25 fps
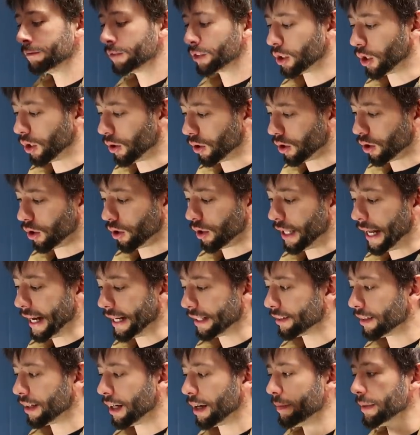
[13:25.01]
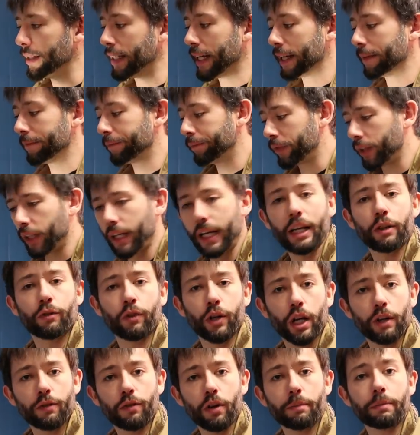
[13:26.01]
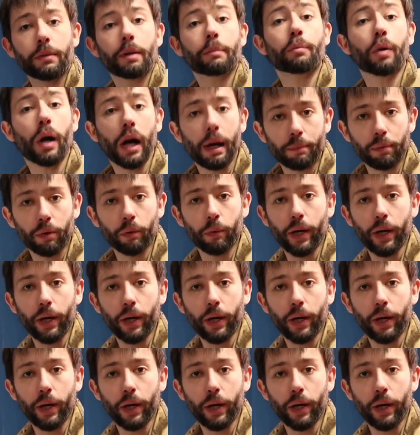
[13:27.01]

So collect them and then get rid of them the proper